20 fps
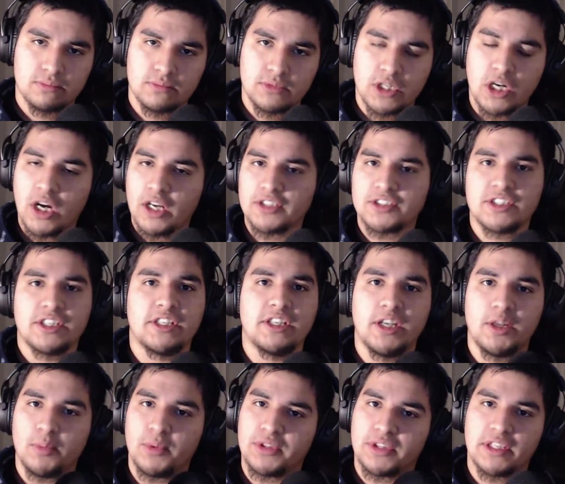content
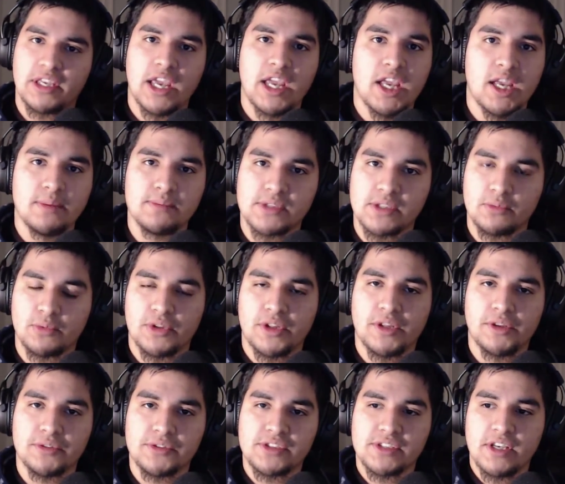and with games and with
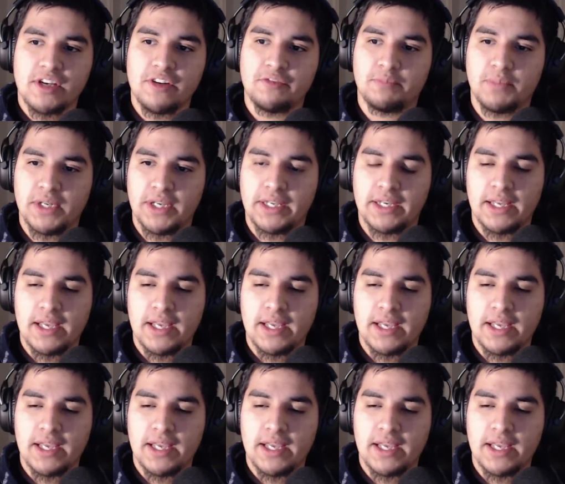other stuff, but